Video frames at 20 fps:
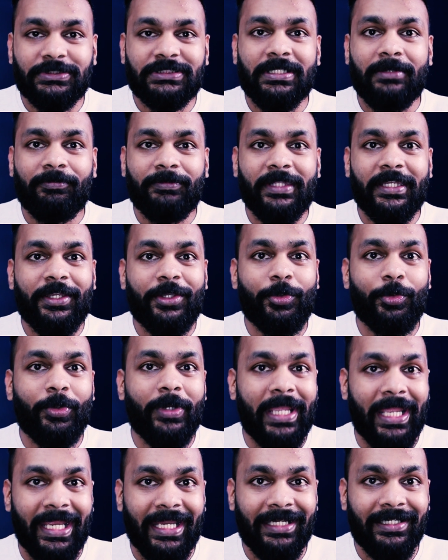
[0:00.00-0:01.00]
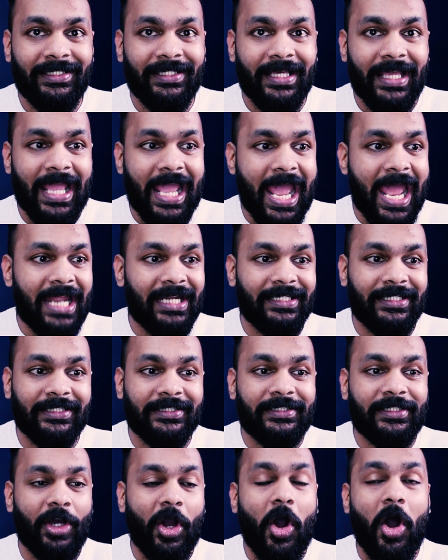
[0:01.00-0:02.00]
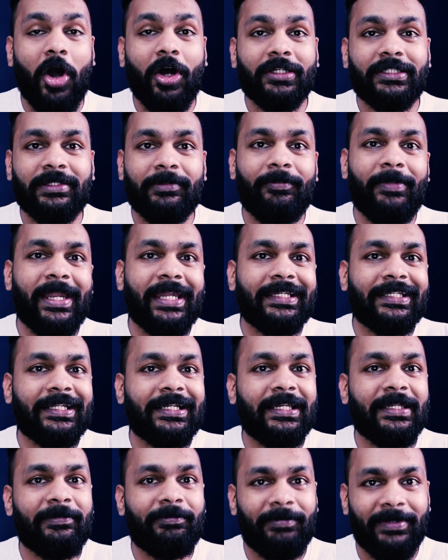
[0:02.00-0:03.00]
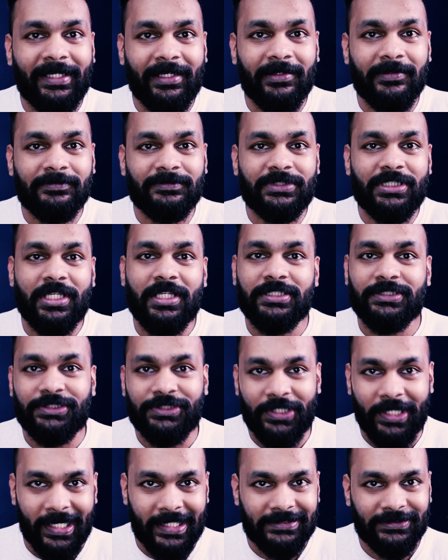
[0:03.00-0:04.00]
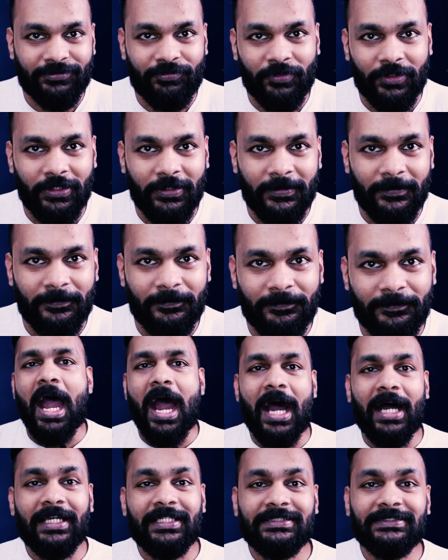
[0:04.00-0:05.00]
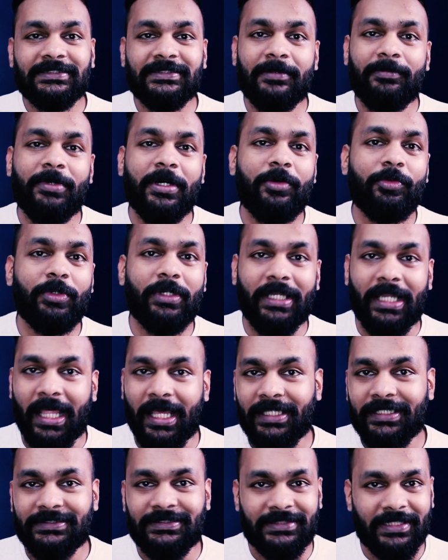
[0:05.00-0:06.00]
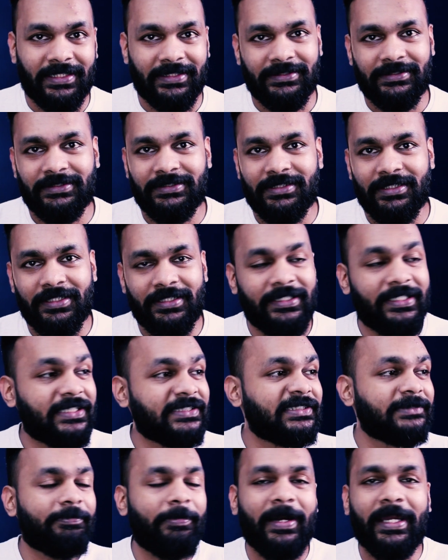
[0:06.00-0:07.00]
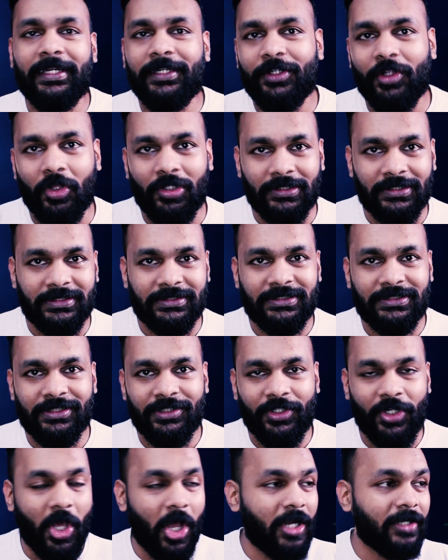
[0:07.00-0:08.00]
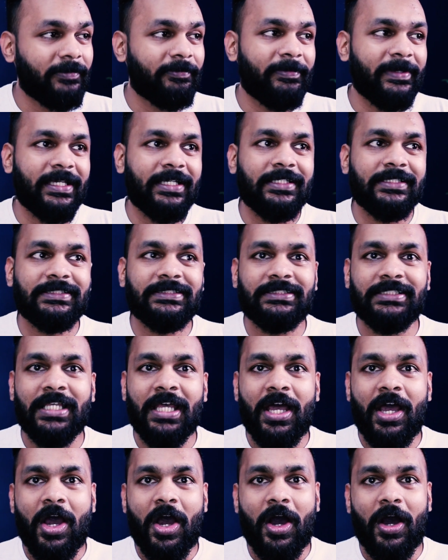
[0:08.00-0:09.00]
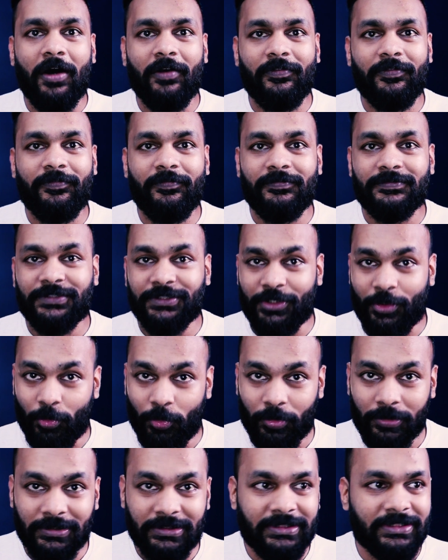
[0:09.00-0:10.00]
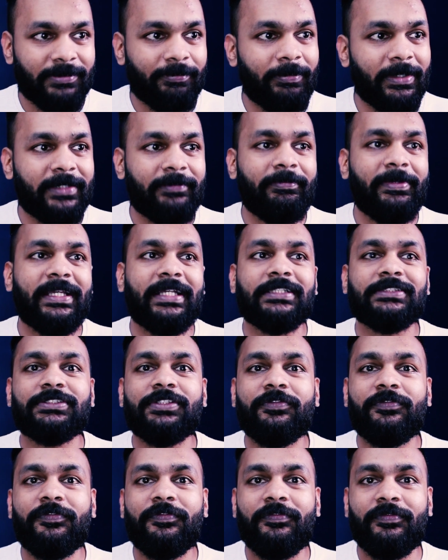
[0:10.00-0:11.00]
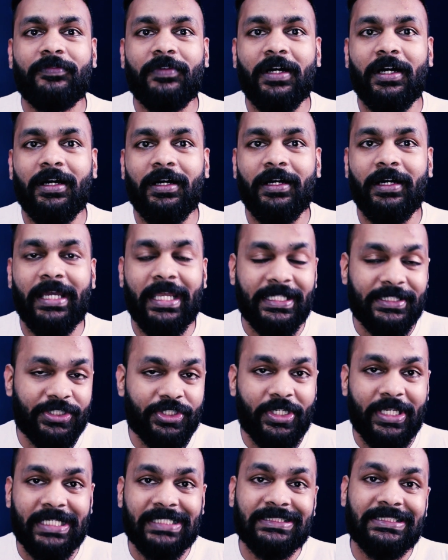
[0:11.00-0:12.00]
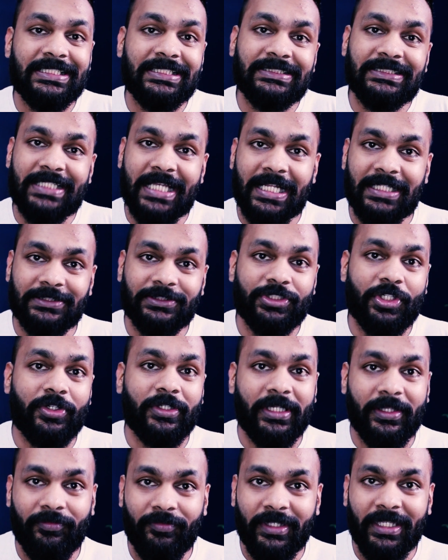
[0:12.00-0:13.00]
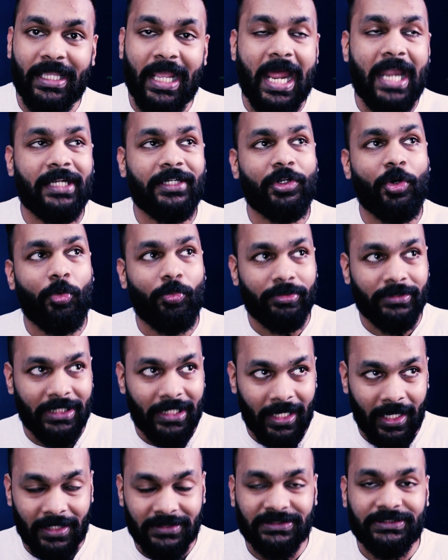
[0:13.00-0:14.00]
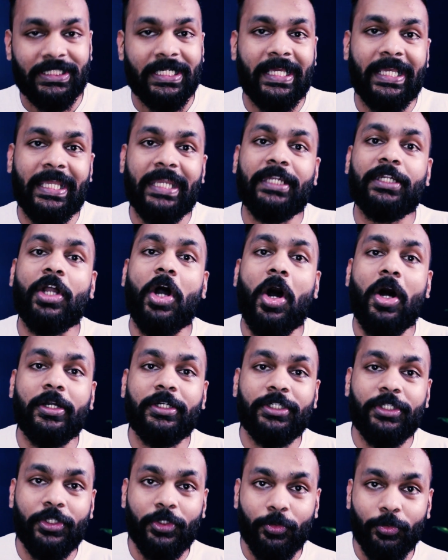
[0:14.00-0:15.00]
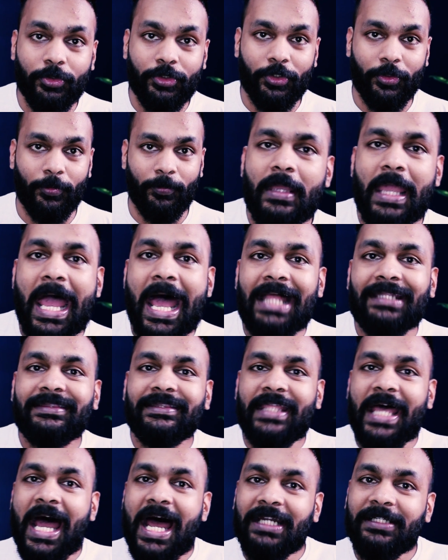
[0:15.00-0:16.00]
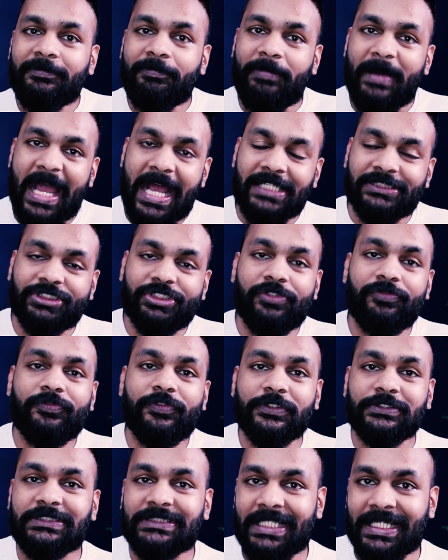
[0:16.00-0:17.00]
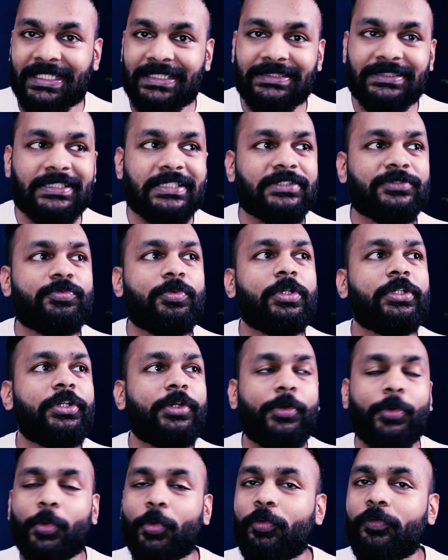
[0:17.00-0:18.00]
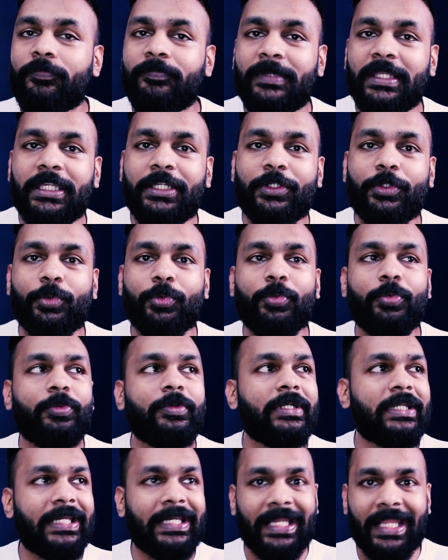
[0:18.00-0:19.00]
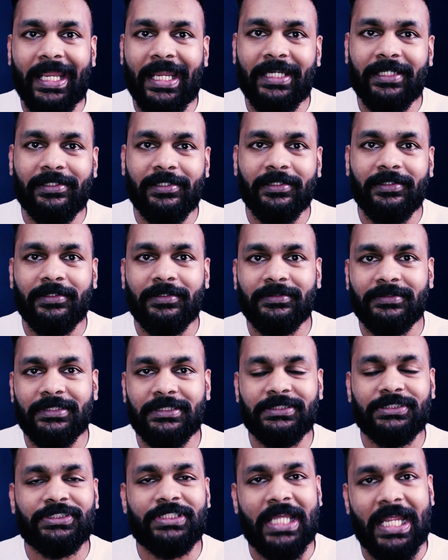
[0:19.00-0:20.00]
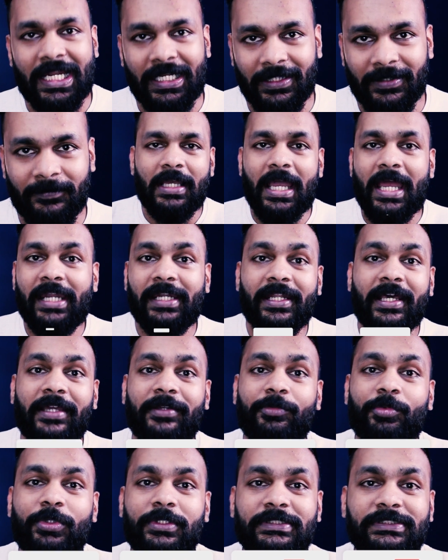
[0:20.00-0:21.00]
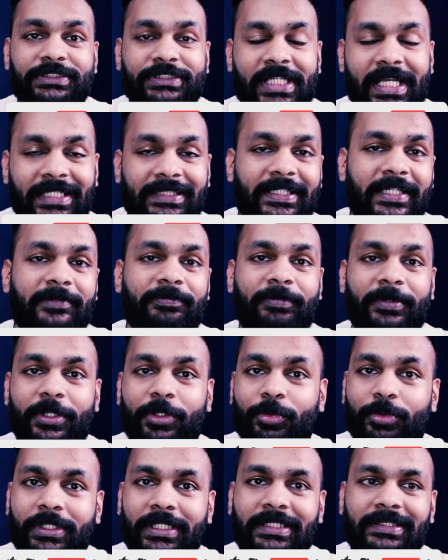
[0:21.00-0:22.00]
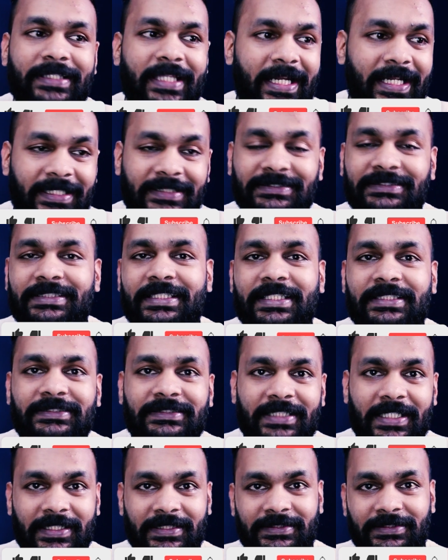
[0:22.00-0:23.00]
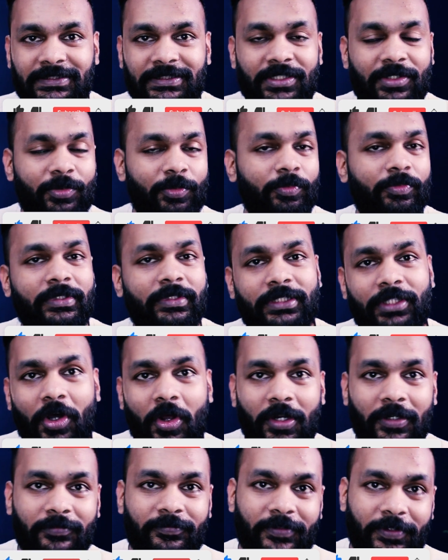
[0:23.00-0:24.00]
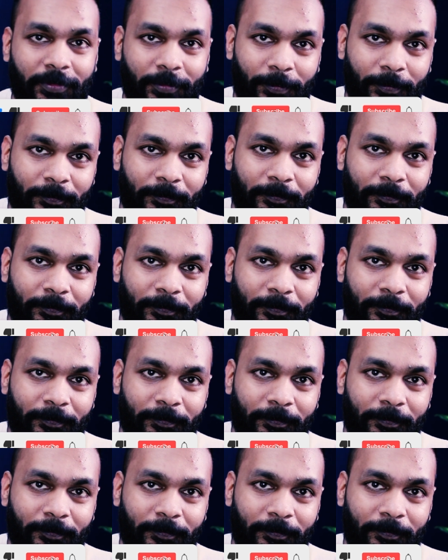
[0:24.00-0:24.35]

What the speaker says: something you hate and it automatically becomes stressful. I somehow liked science despite all this, not because of schools but because of educational channels on TV and over the last decade on YouTube. And that passion for science is what drove me to create this channel. And I want to share that beauty that I see in science with all of you.